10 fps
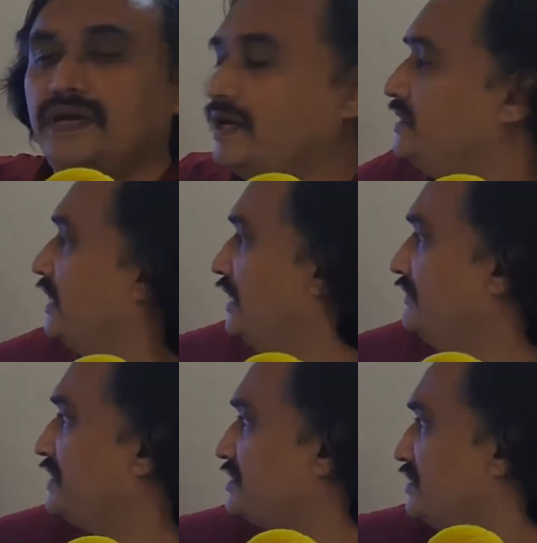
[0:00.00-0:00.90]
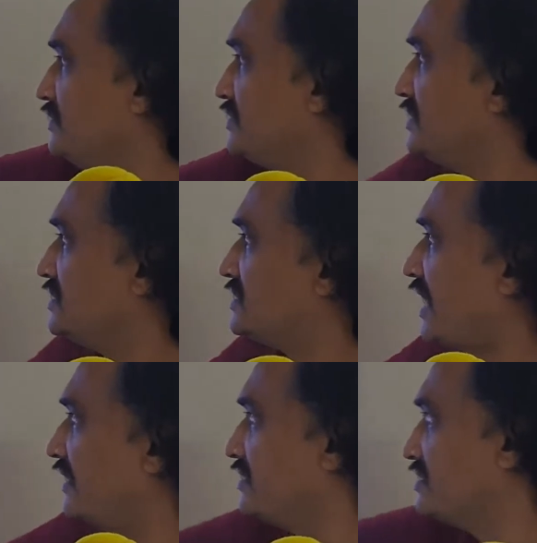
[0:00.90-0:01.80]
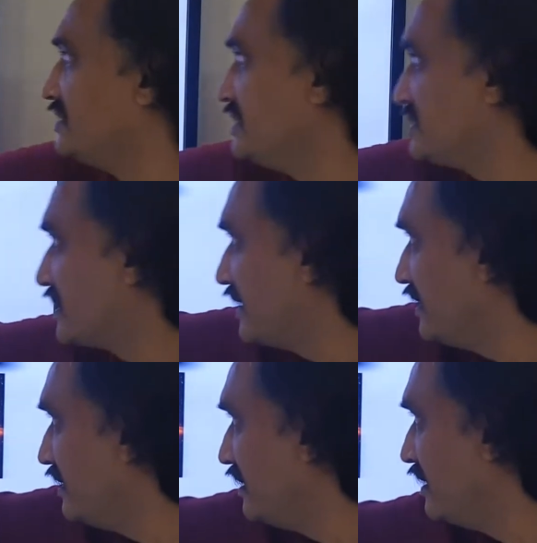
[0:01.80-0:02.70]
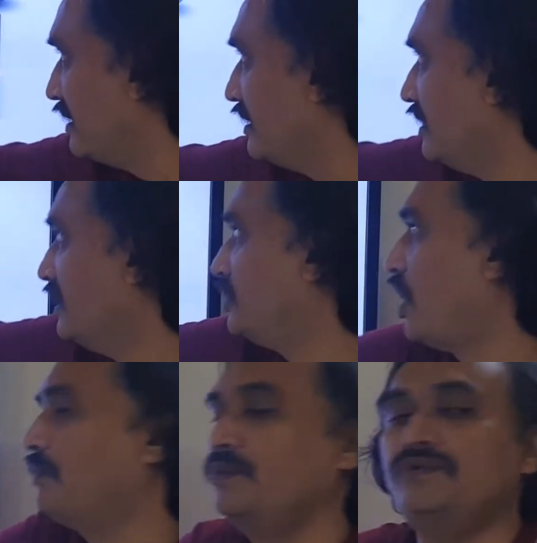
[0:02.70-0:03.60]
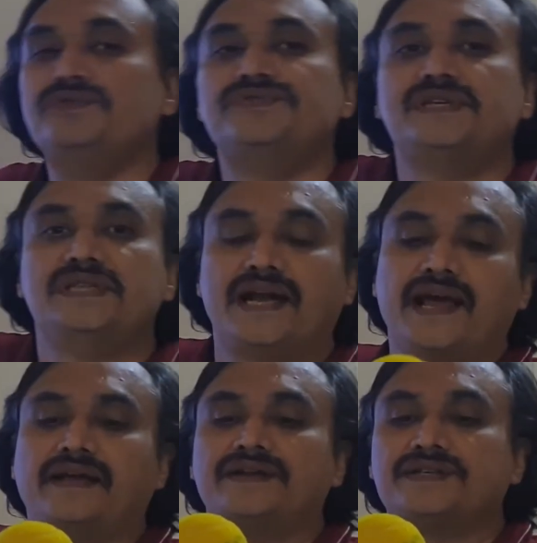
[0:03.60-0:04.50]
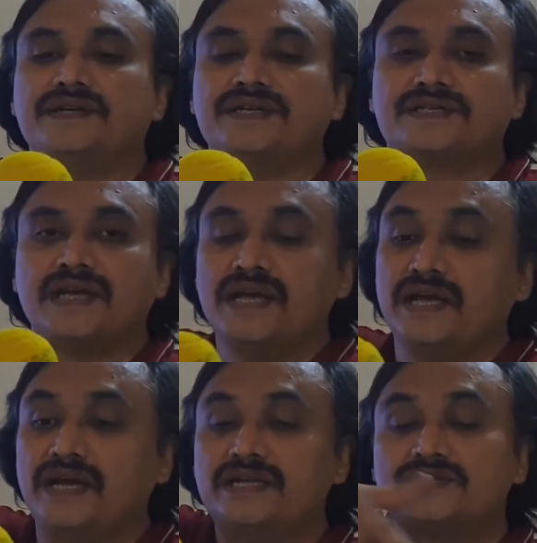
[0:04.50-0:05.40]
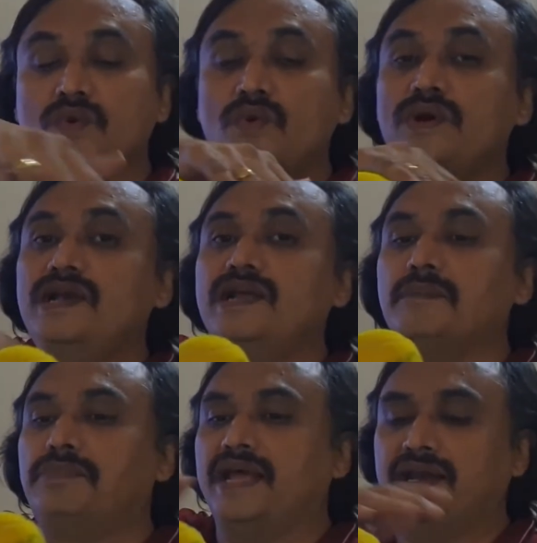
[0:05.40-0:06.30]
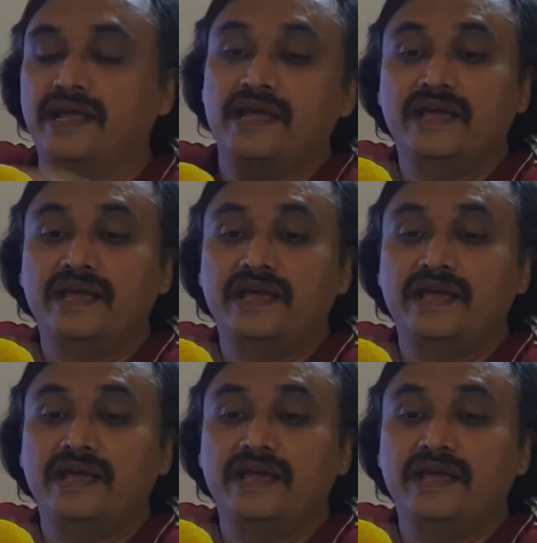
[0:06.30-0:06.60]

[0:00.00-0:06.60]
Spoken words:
In the elevation, you see this accretion disk, and in top view, you see that accretion disk. It is only a plane.